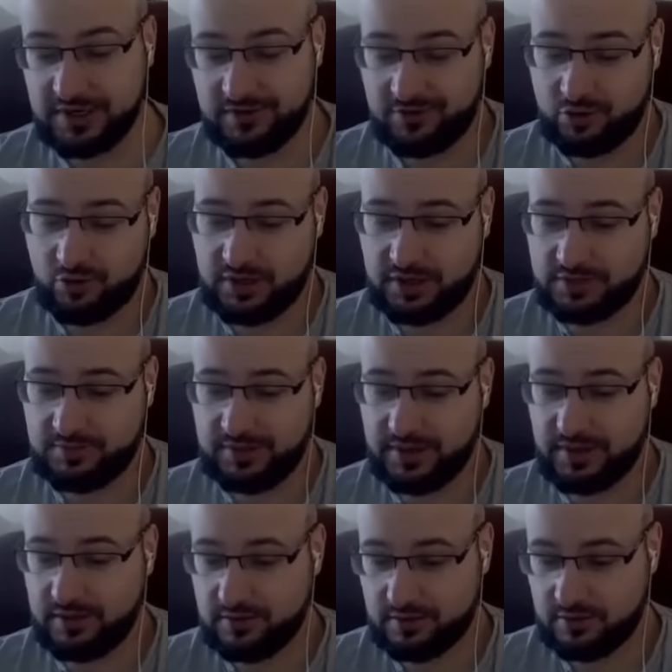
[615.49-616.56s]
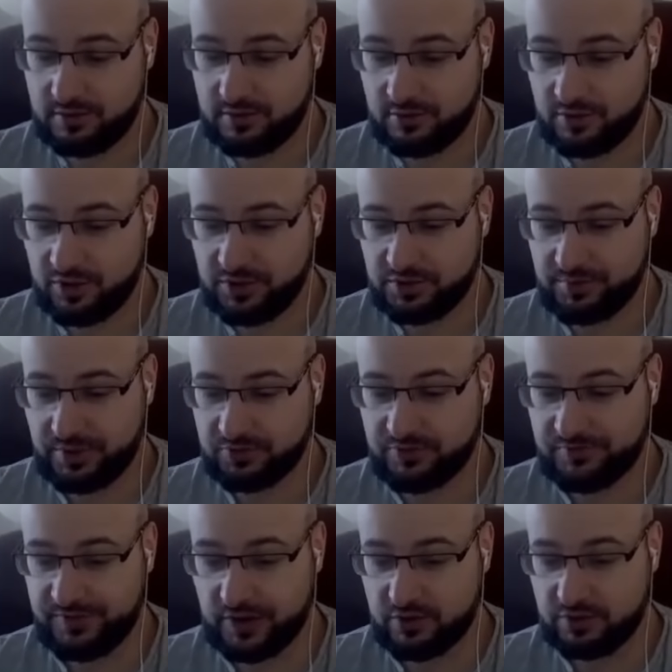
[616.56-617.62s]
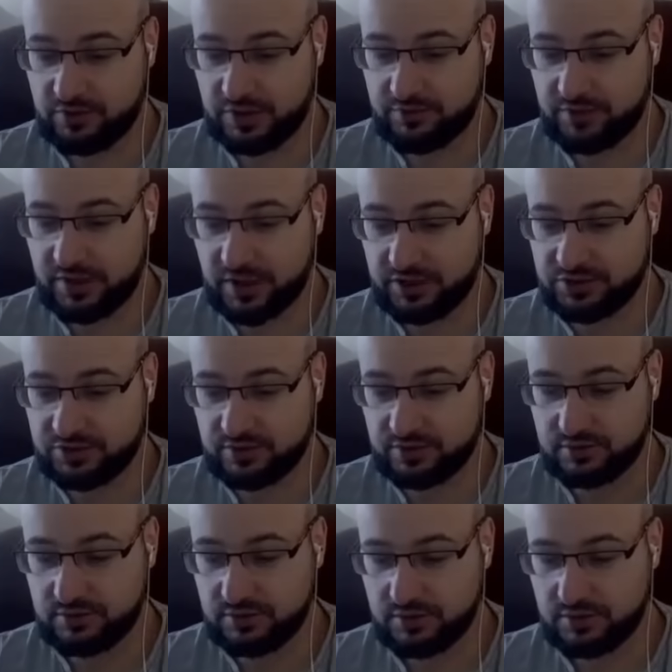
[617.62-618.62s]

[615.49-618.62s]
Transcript: Look at Petrify cooldown reduction.